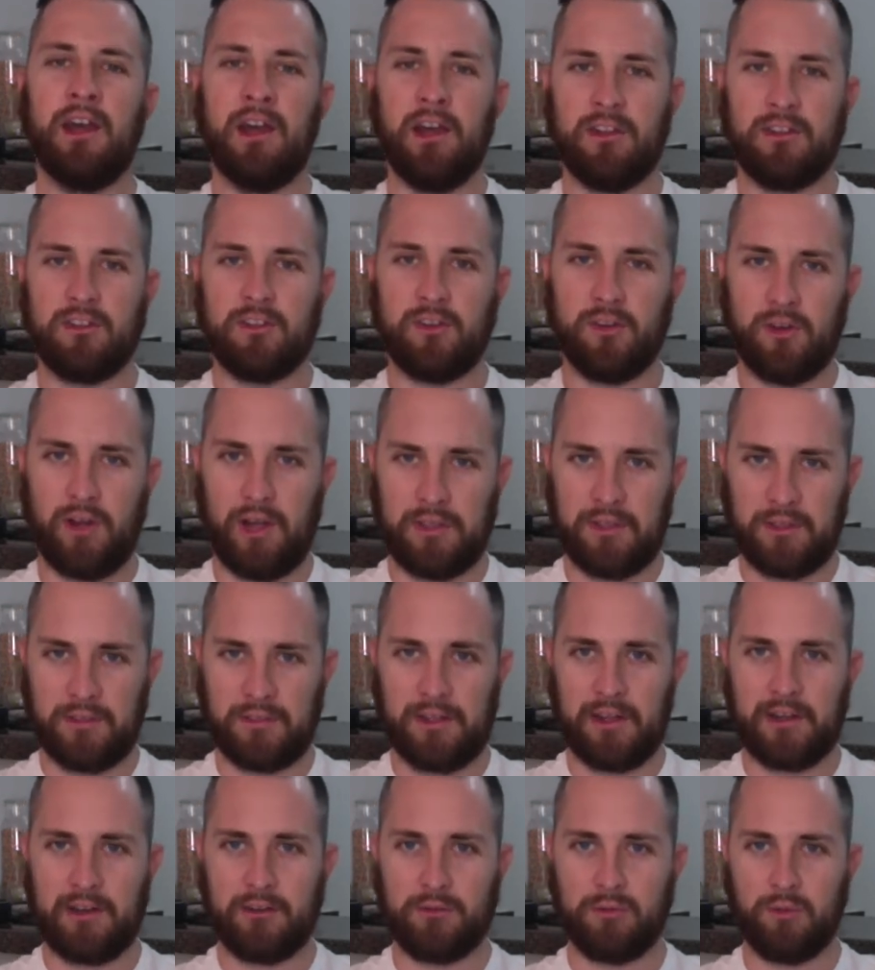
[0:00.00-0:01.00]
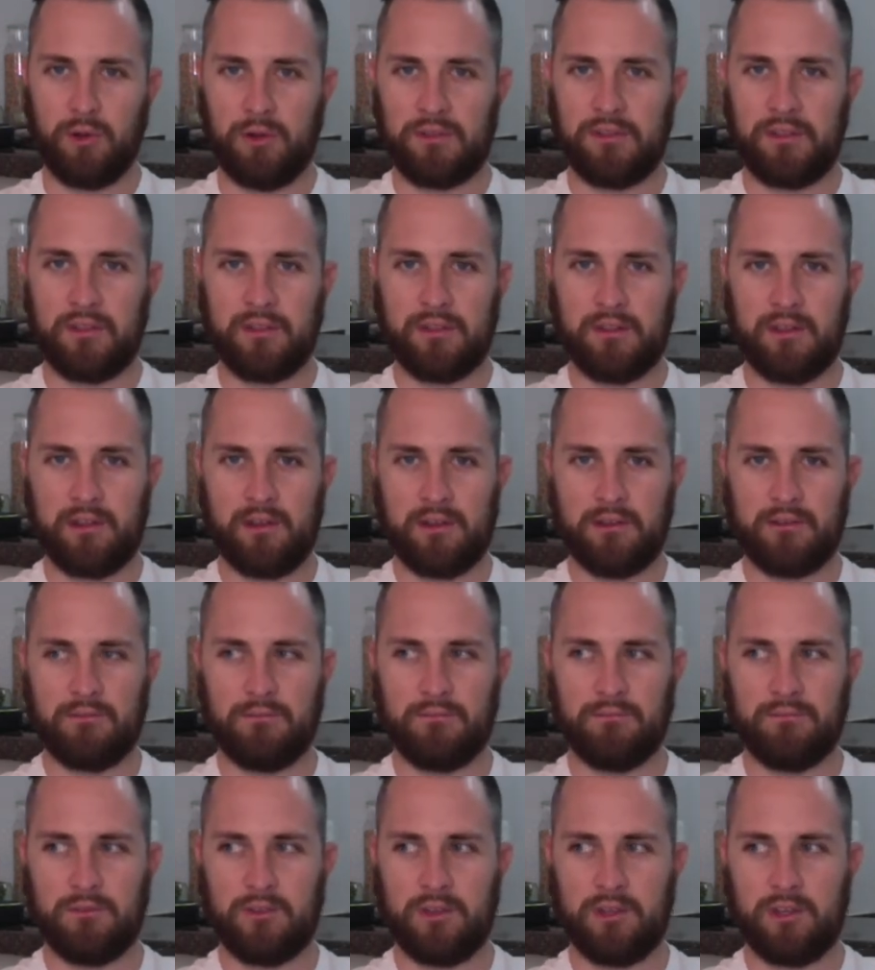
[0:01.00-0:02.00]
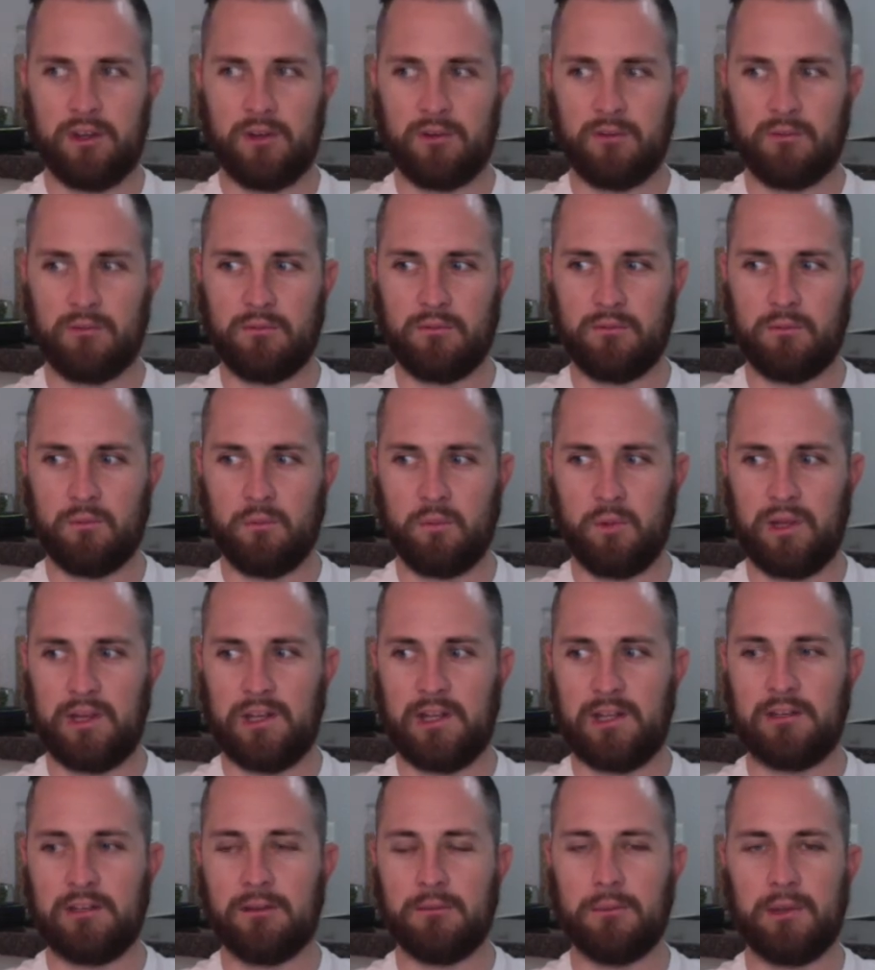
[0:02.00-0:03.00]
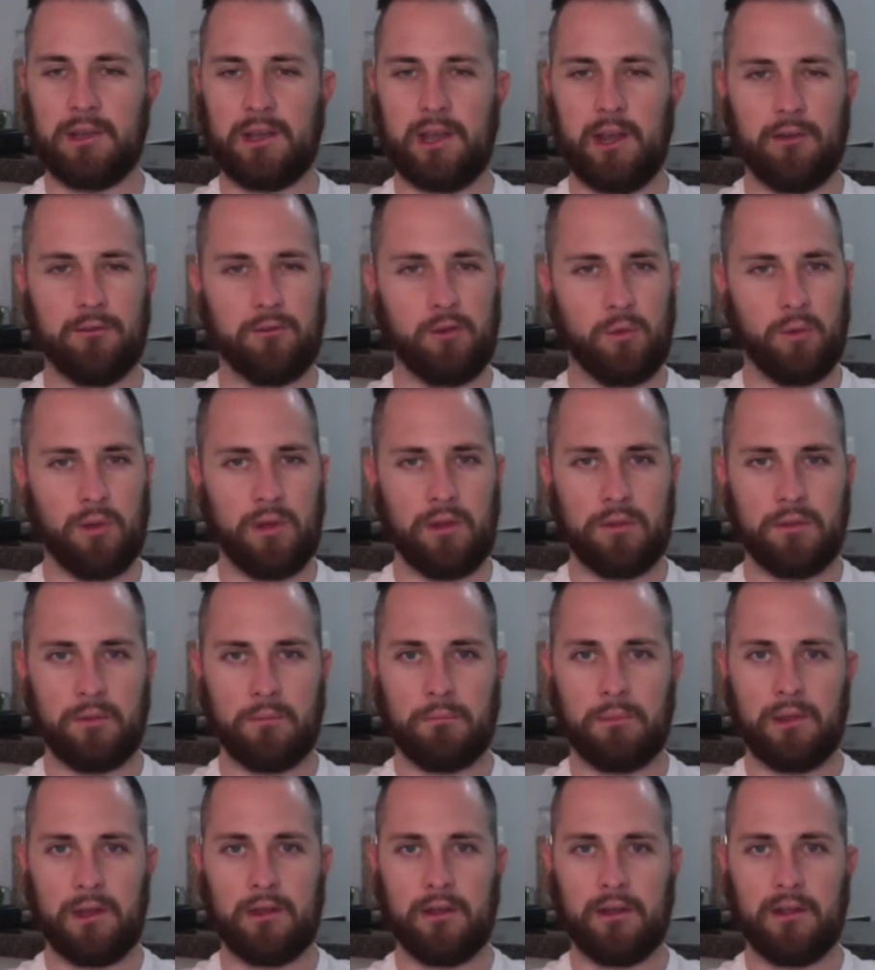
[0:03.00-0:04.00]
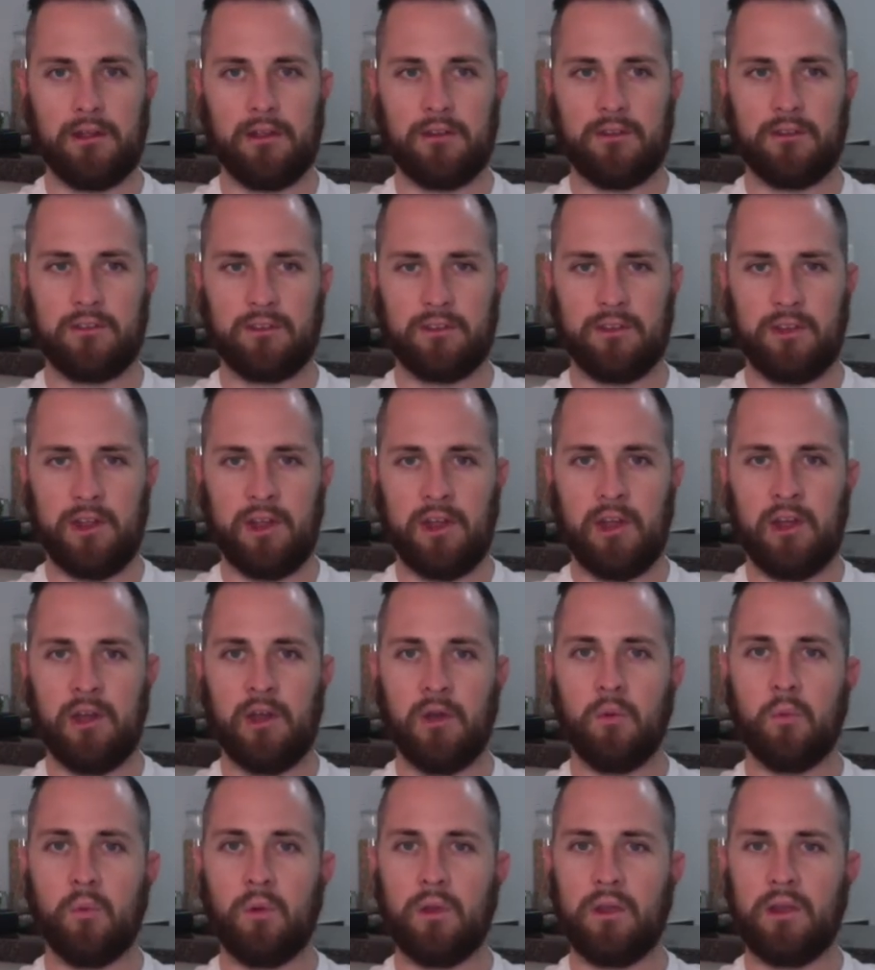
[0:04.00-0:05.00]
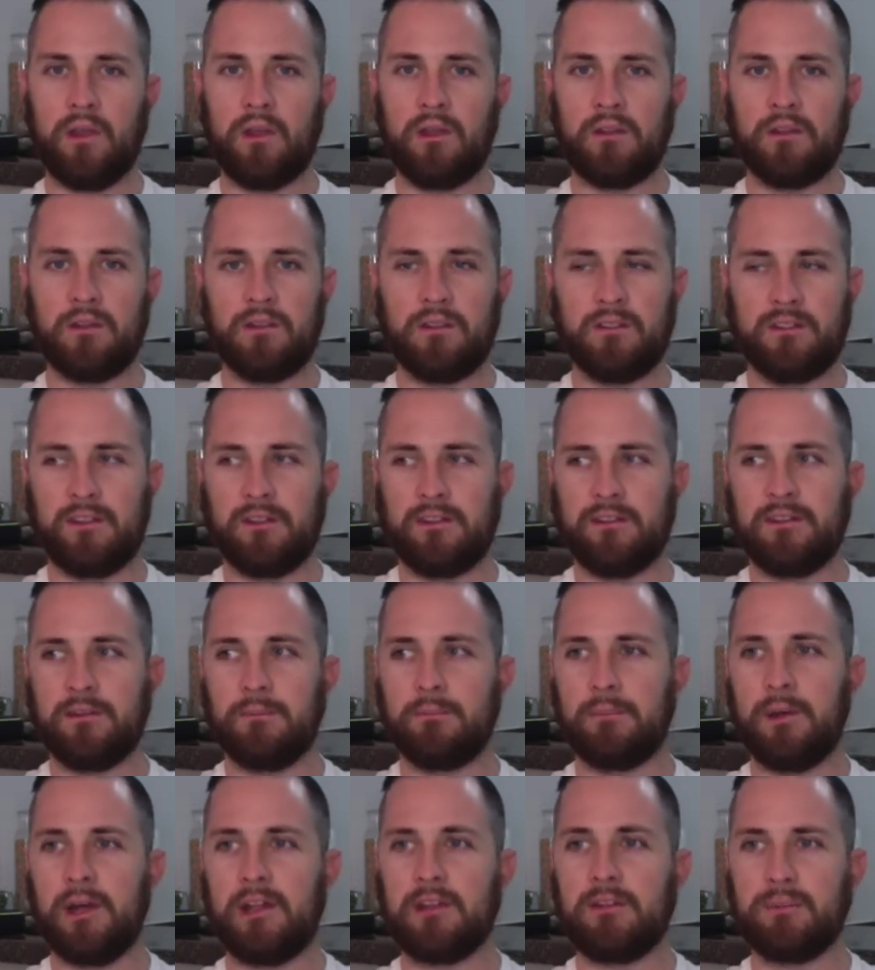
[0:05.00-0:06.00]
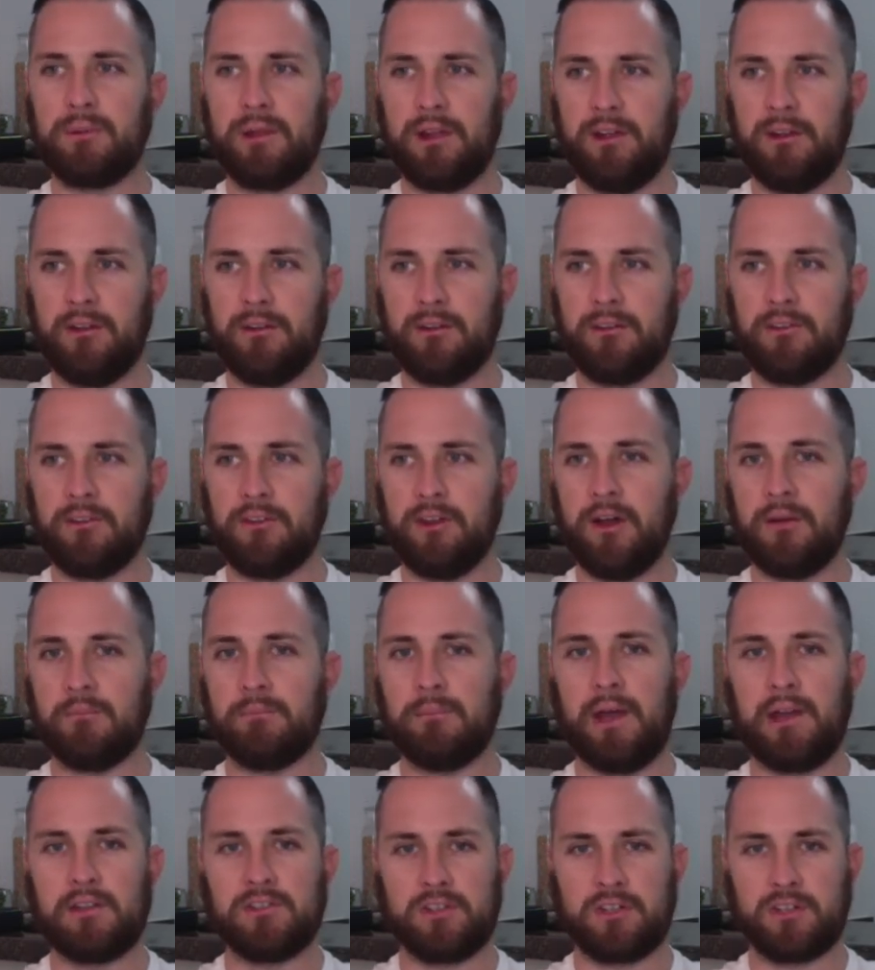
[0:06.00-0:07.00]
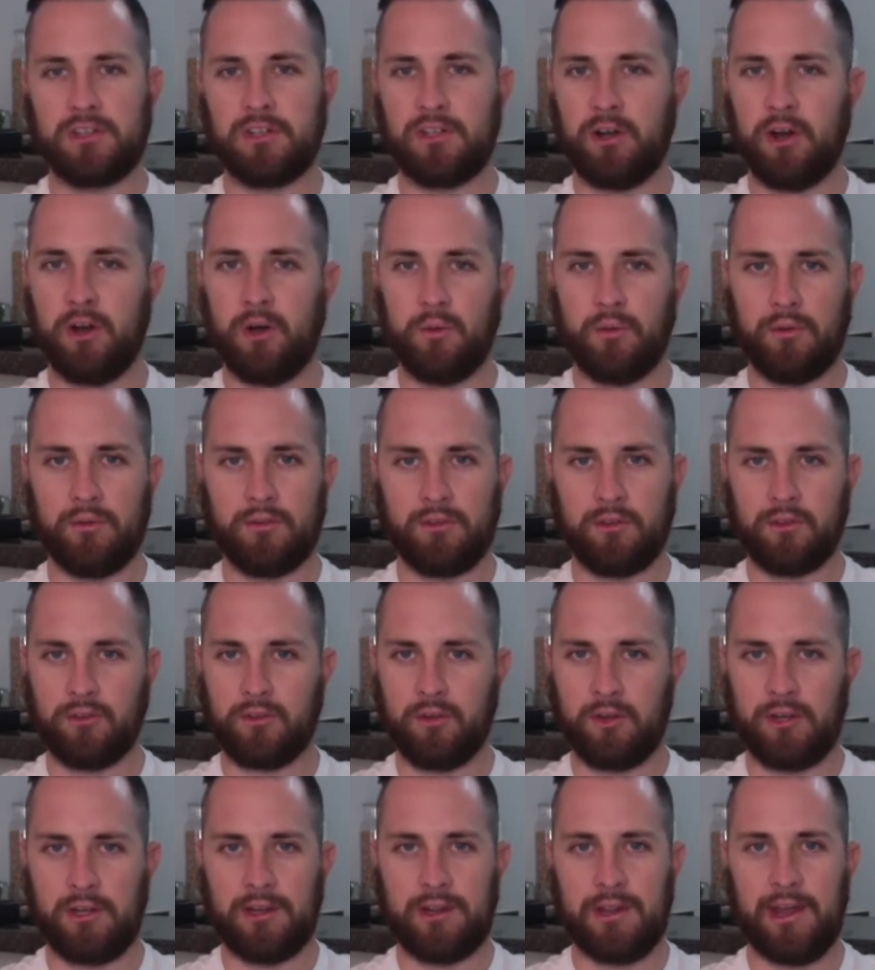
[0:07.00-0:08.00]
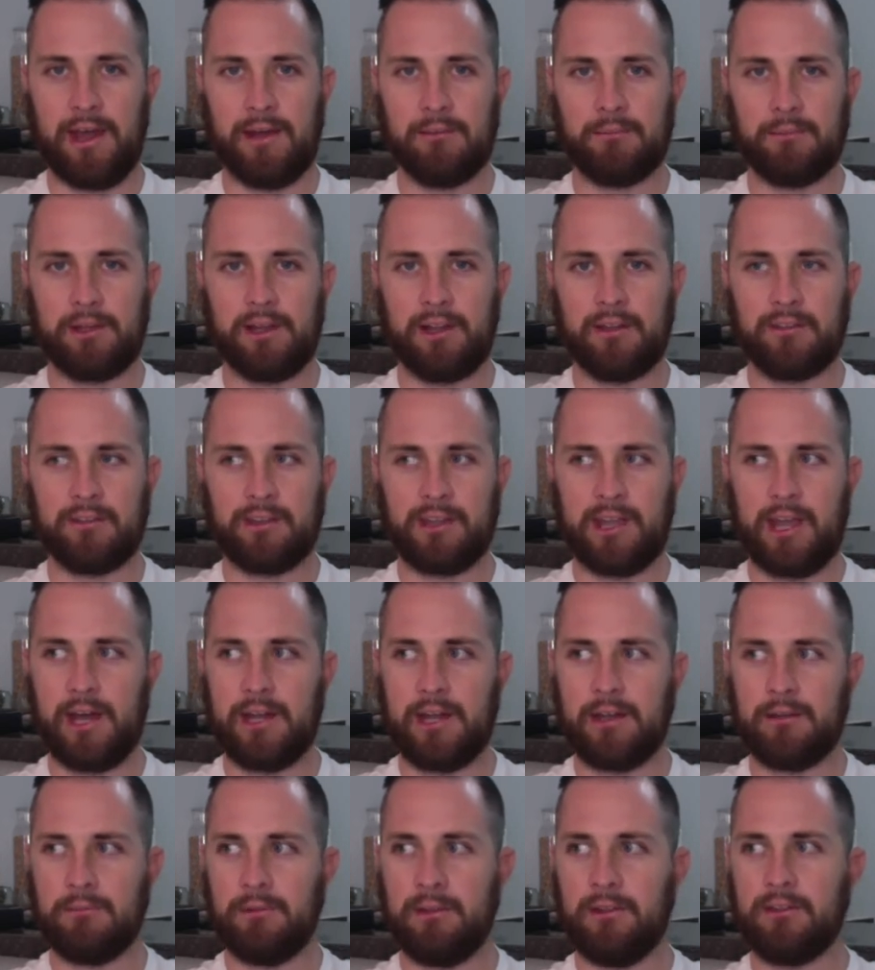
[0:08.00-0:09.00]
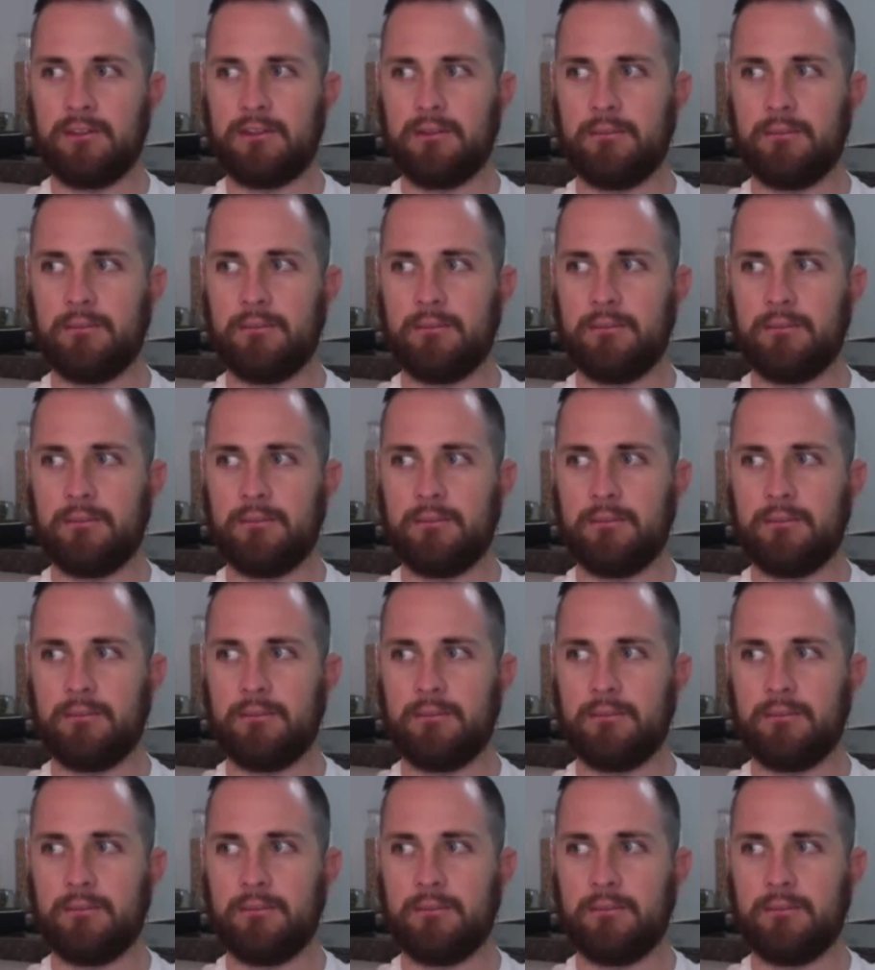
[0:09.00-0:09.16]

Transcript: So I think that is one thing that, you know, we need to be careful with, because the best players do not magically always just go to the MLS Academies.